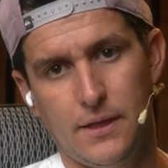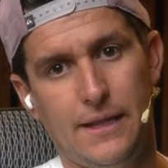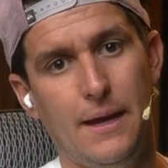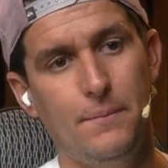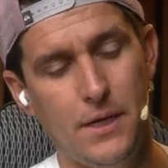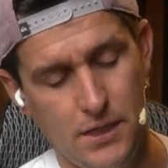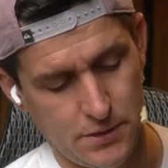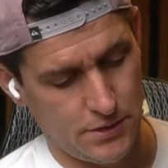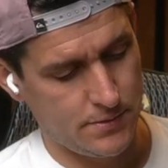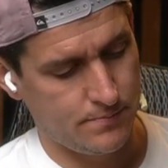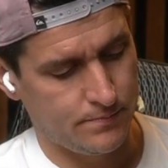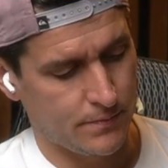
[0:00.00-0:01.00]
that
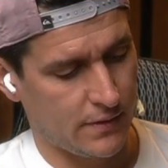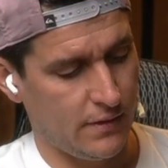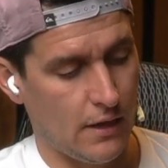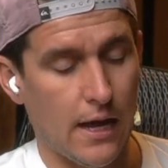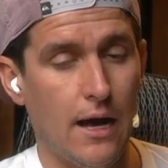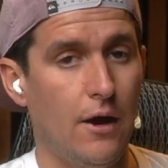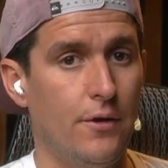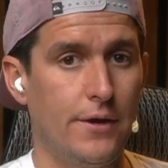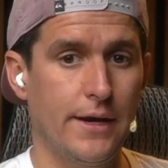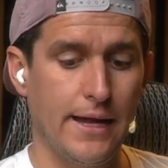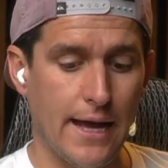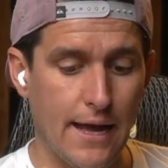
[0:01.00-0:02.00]
means
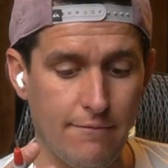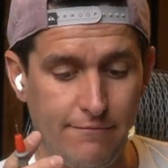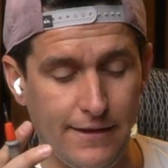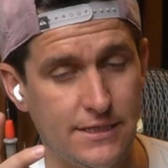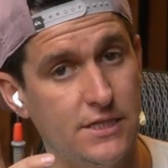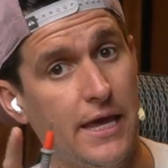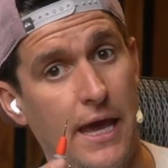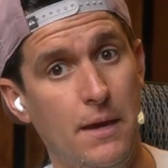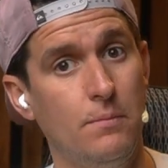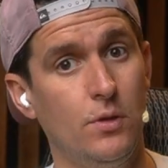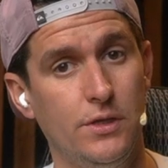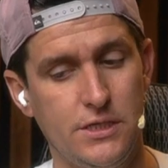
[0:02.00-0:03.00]
our flex
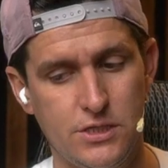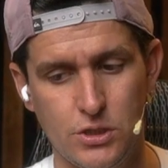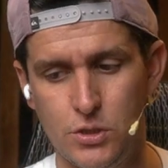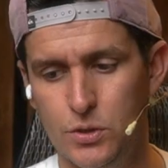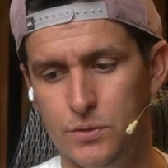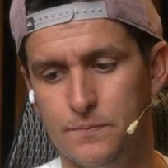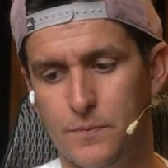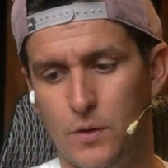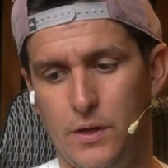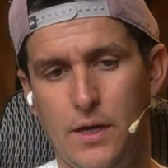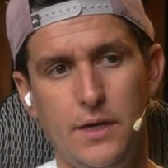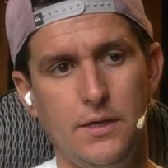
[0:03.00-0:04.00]
cable is good.
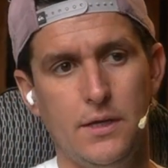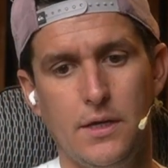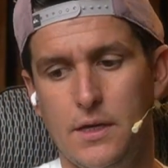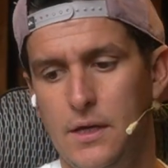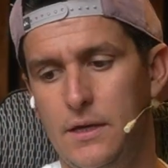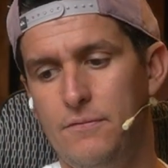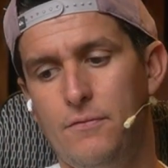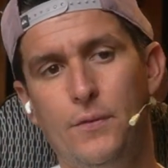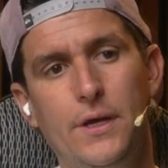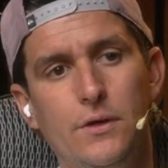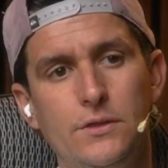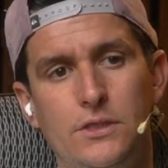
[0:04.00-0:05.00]
Okay, if
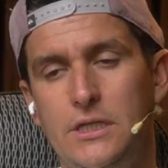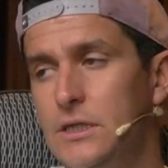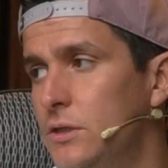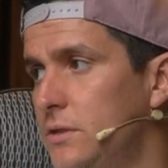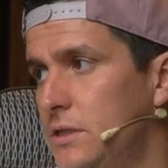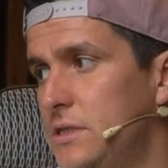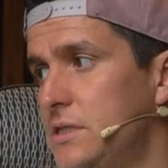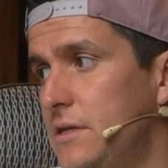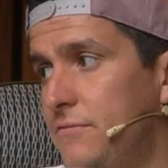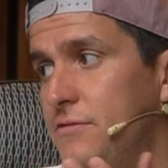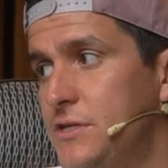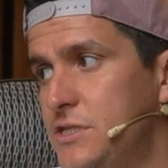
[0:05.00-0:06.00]
we continue, this is
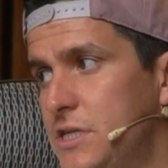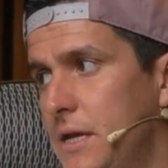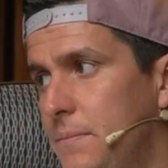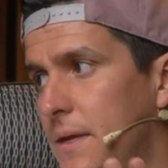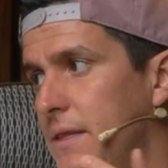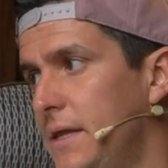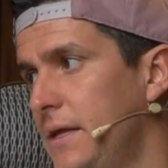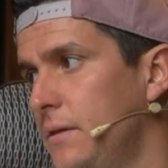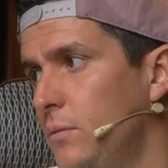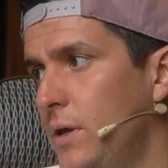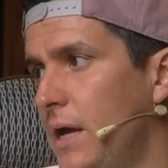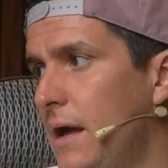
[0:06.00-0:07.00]
the first step, and
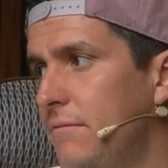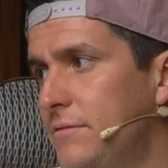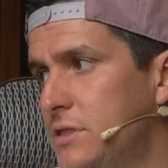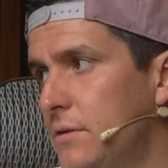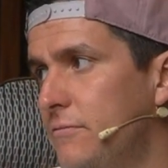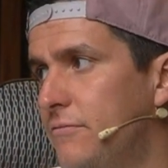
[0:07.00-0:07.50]
then we have some